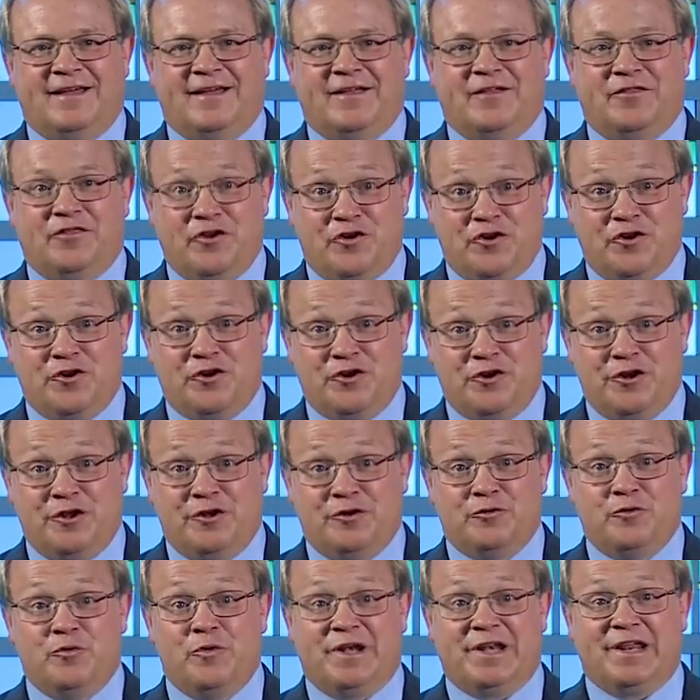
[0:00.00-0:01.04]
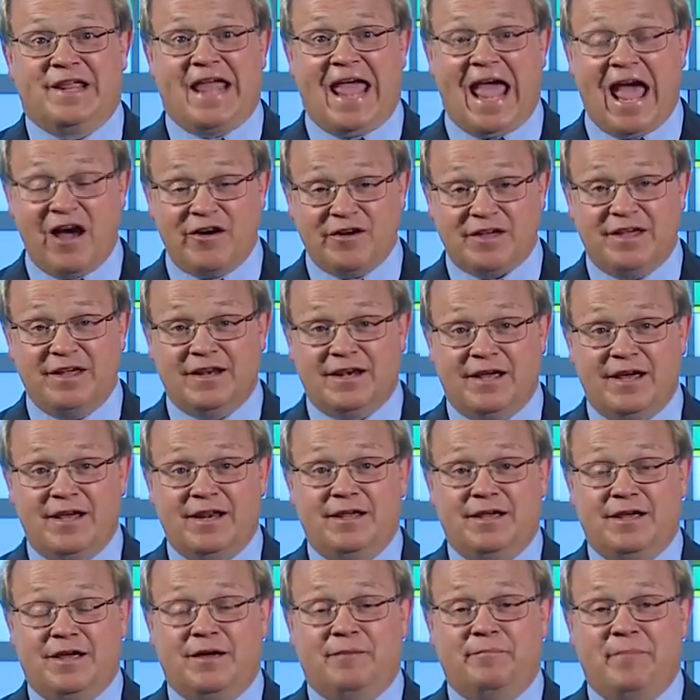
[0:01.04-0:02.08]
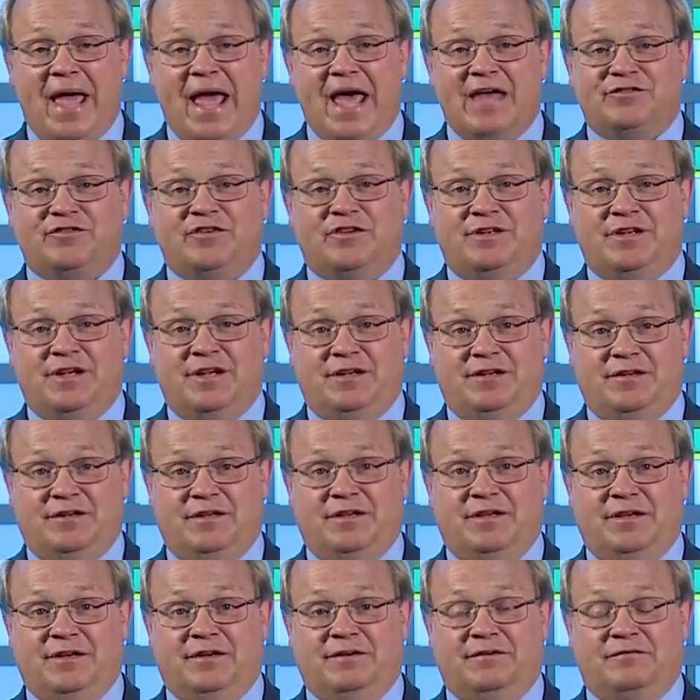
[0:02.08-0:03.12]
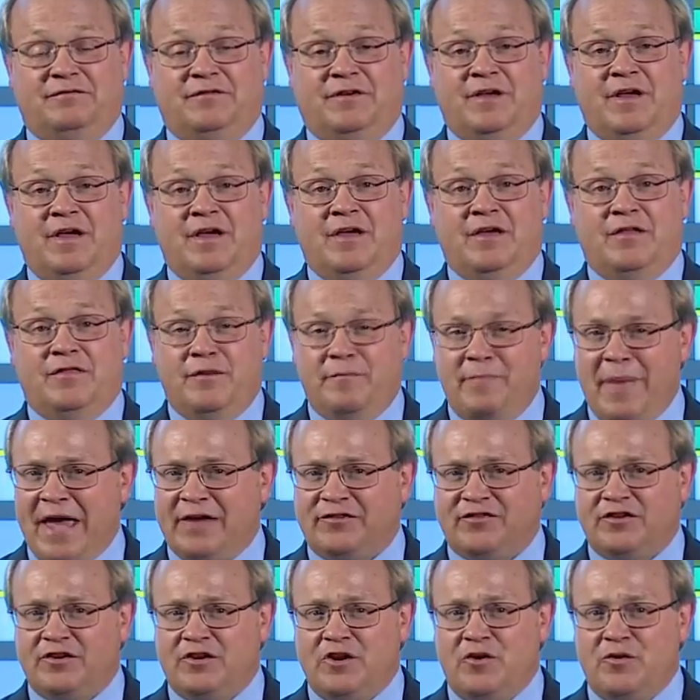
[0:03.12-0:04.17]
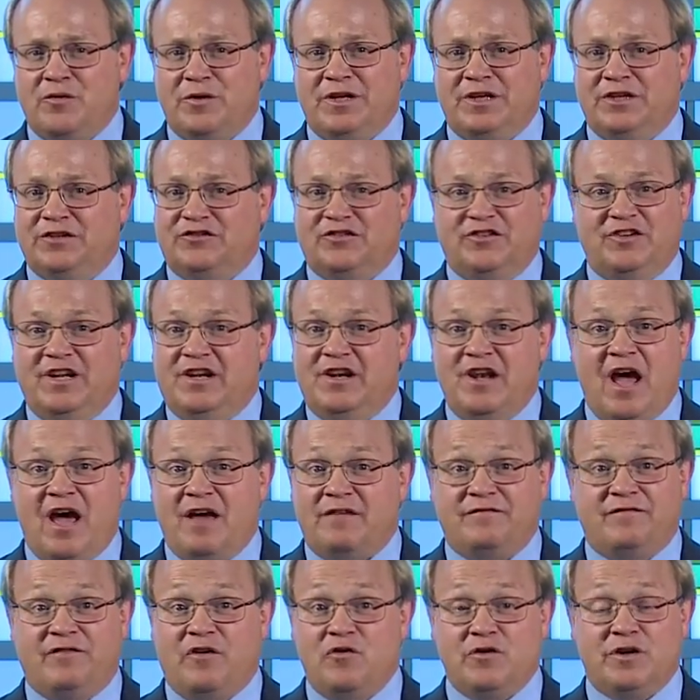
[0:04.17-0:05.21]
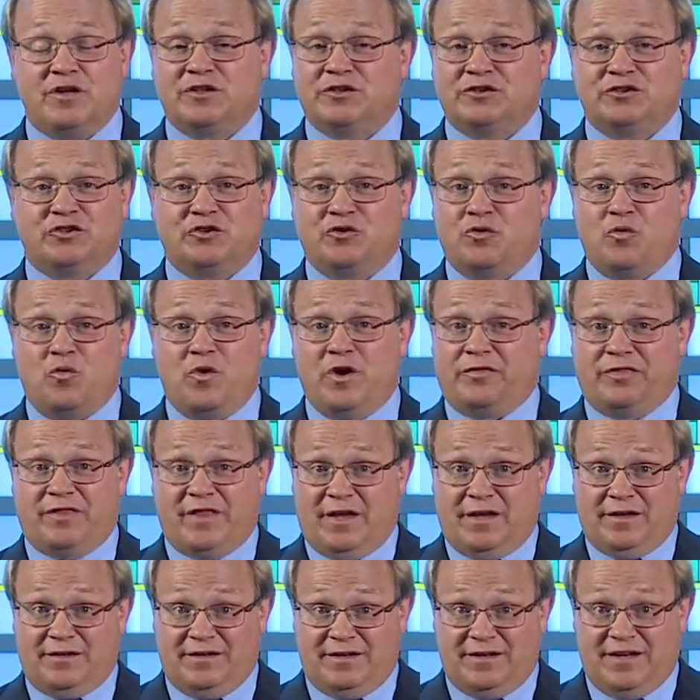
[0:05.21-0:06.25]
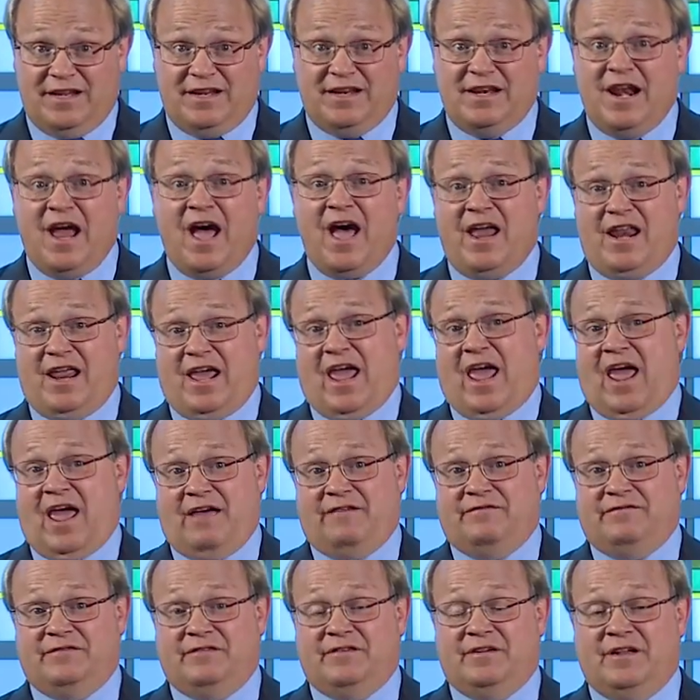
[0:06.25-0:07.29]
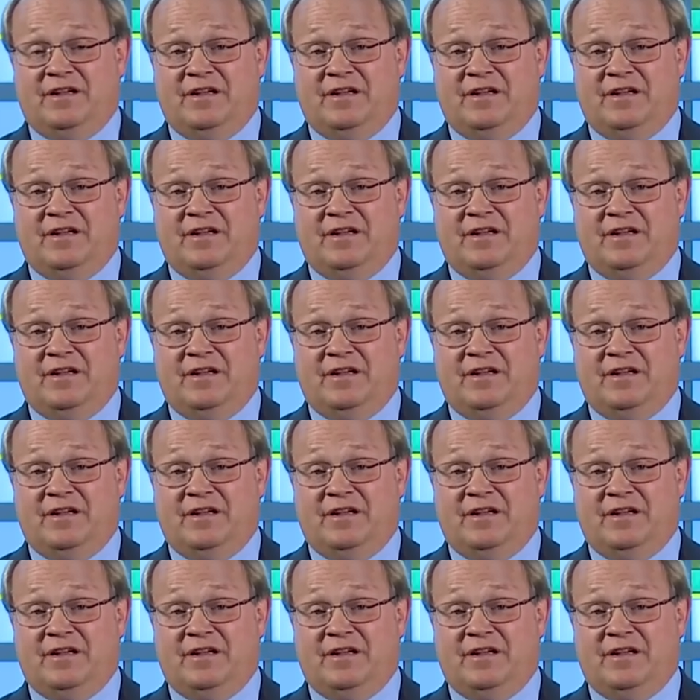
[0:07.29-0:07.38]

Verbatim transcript: Third, when calculating capacity to give, the Macedonians did not focus on what they did not have.